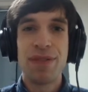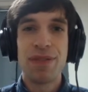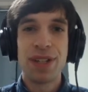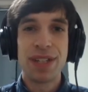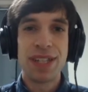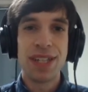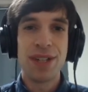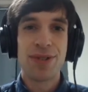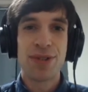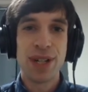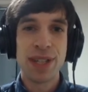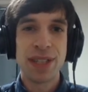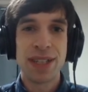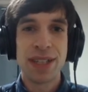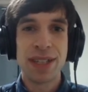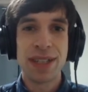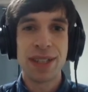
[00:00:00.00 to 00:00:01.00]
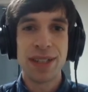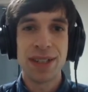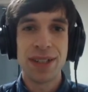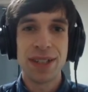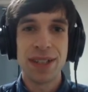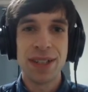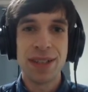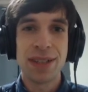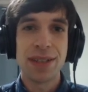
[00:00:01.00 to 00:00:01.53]
the Derusting
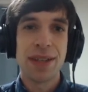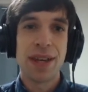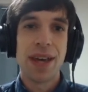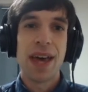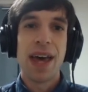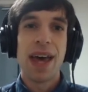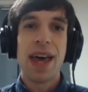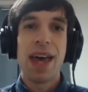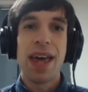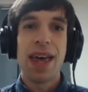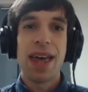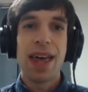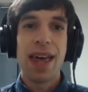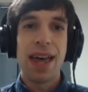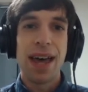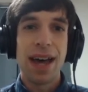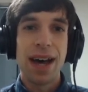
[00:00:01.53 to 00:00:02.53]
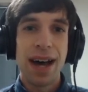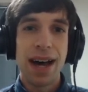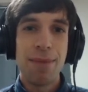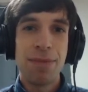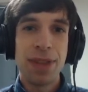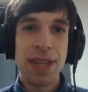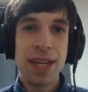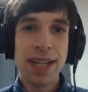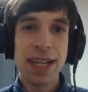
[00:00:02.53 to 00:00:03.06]
series. I'm
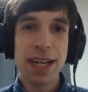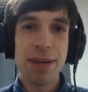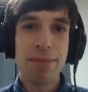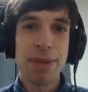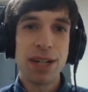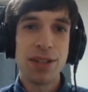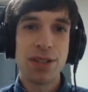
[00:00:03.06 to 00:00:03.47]
thinking about